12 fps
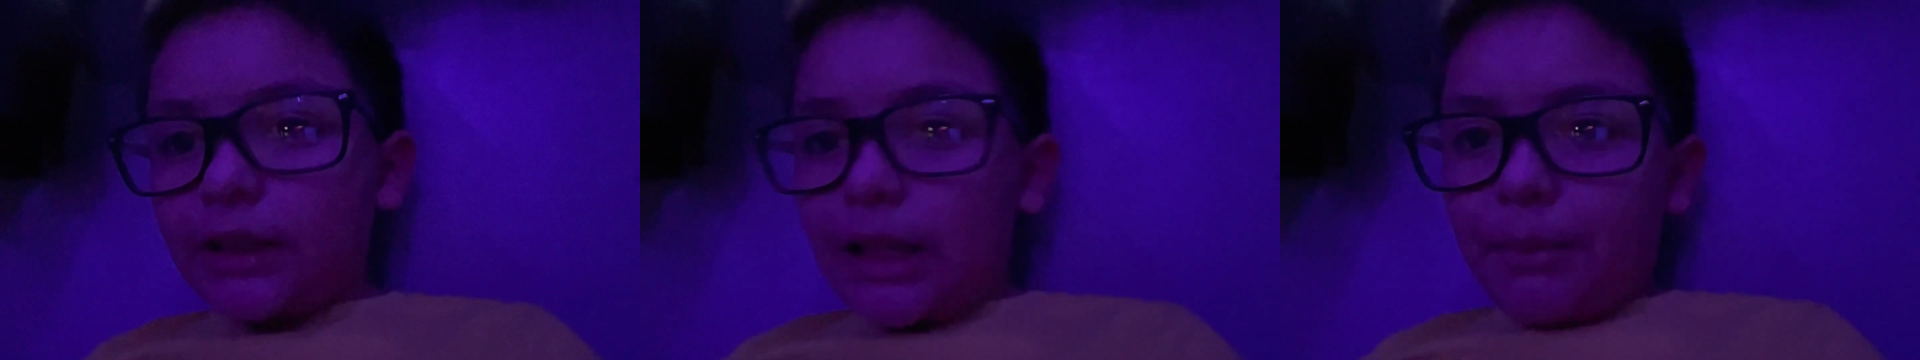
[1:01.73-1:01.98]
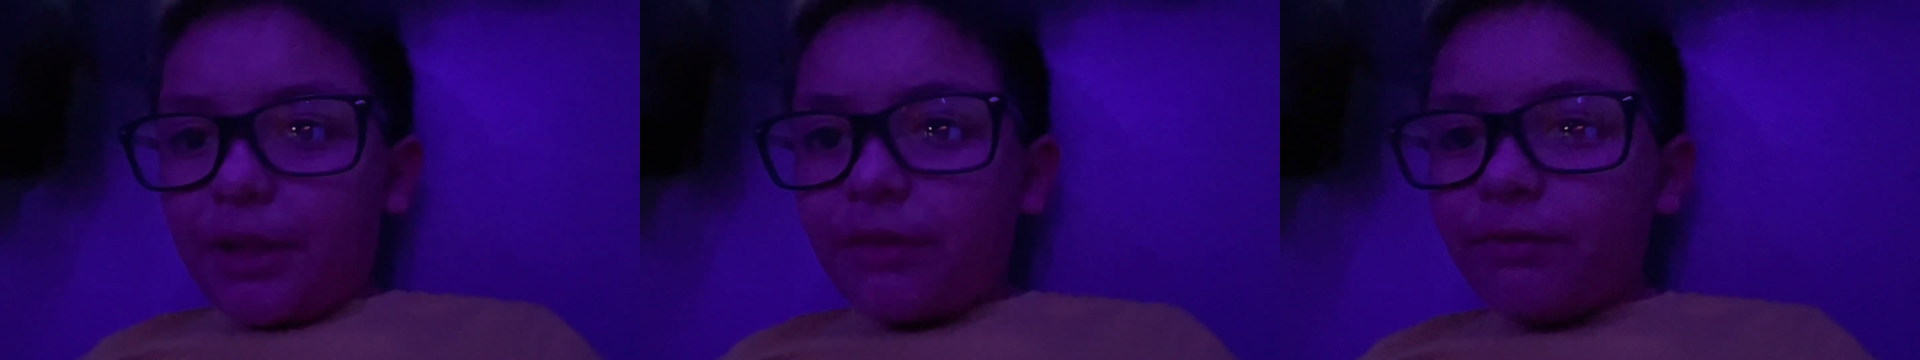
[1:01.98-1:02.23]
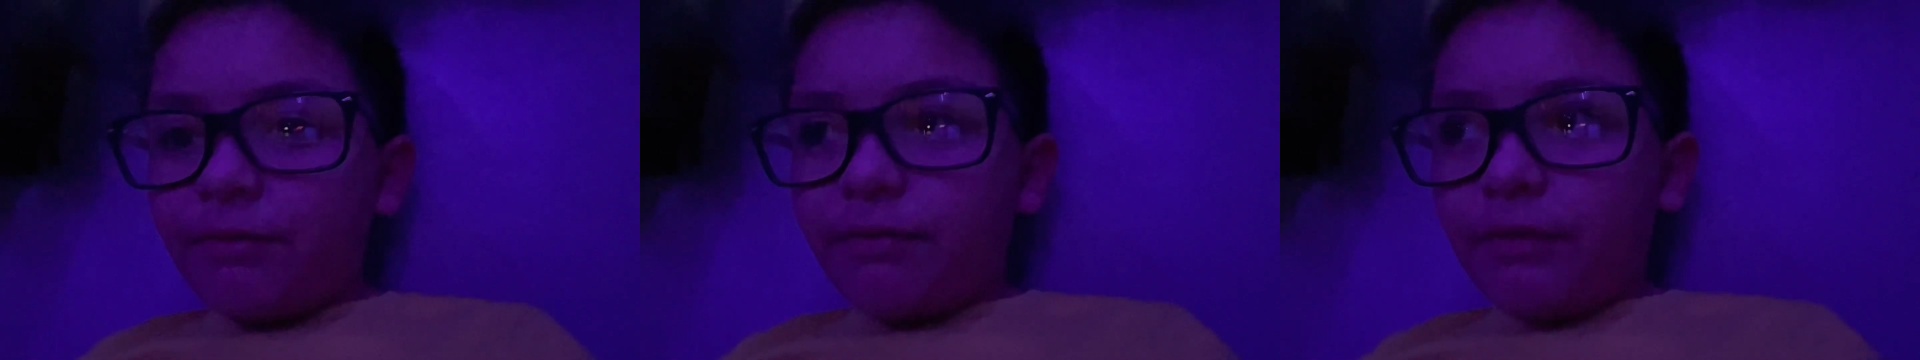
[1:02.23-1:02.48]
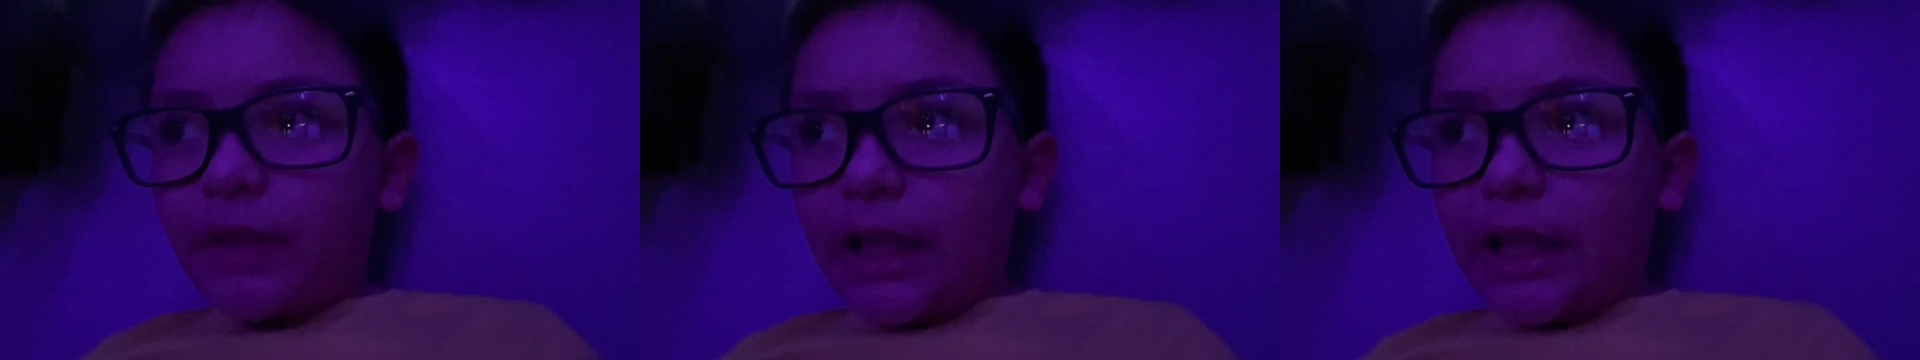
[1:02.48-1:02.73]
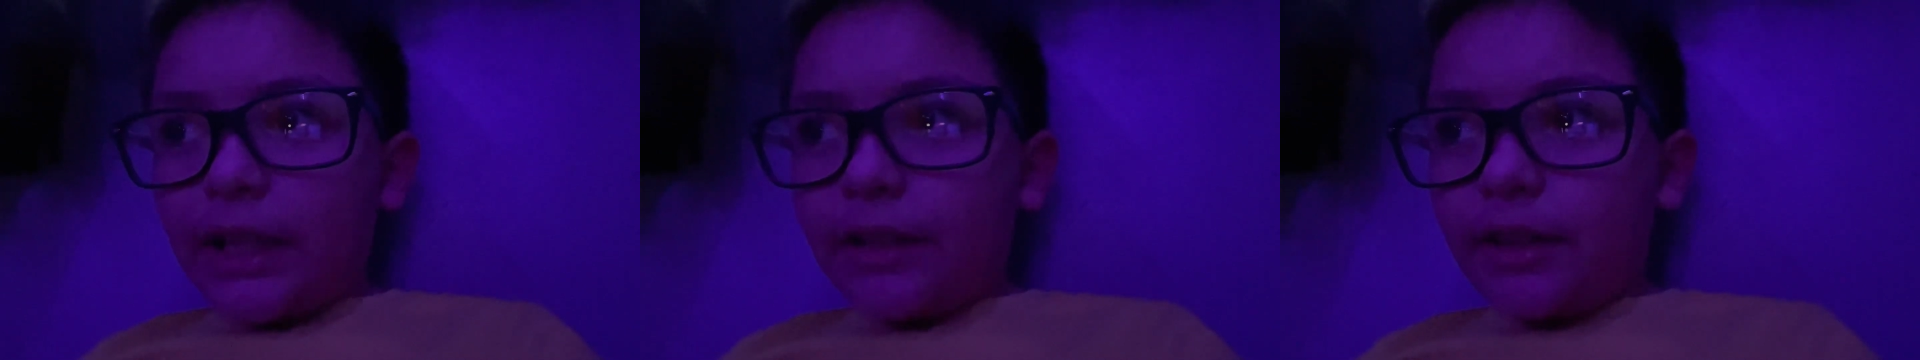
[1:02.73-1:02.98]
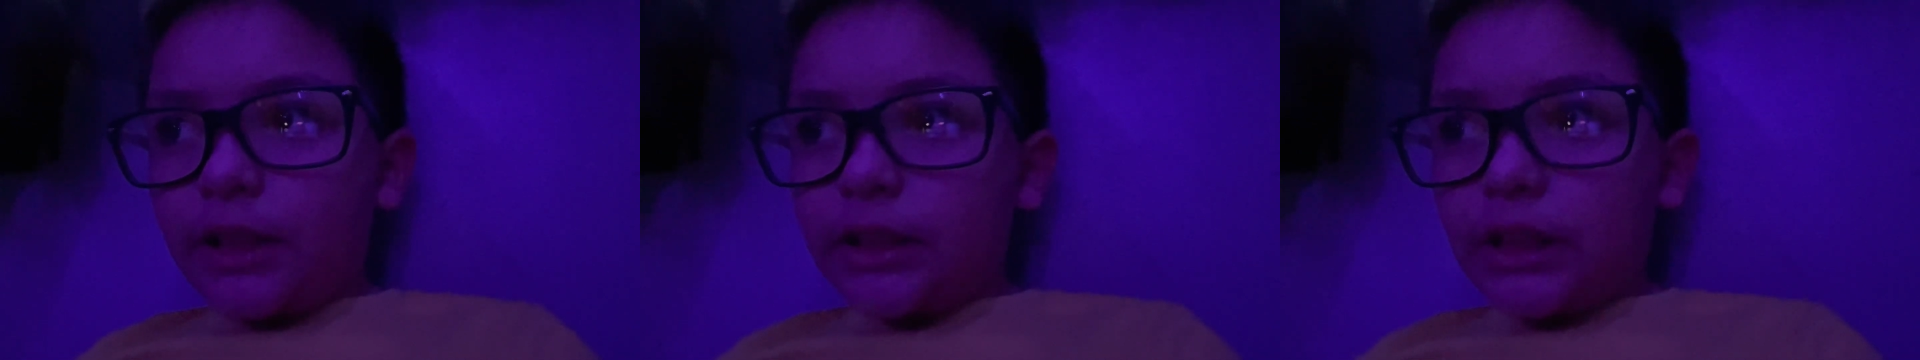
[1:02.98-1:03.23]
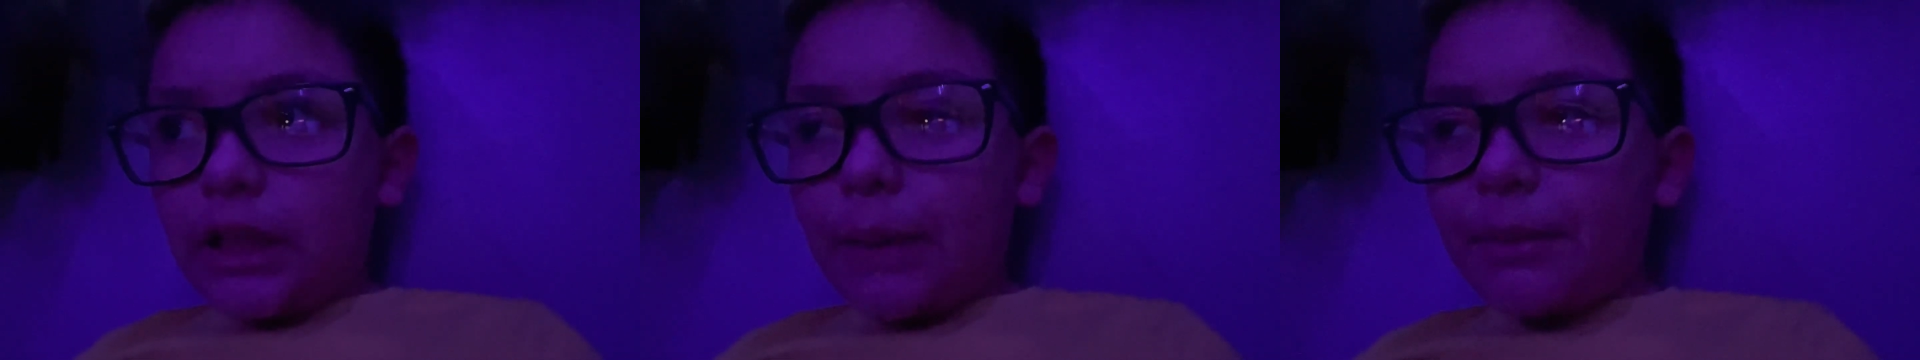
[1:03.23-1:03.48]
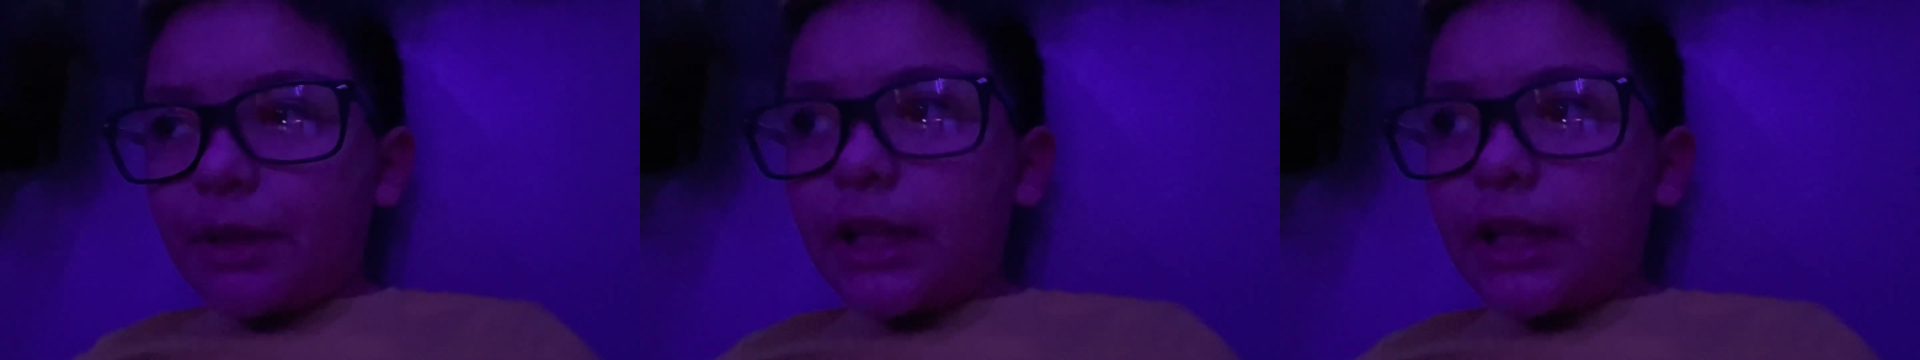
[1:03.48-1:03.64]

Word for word: let me. Like, it doesn't, I mean,